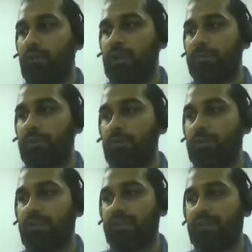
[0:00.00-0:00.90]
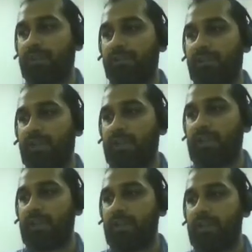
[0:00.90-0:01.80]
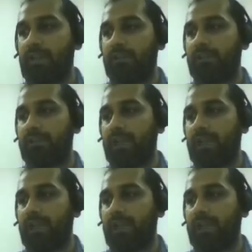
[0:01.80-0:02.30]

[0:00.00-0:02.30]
to compute this result here, it's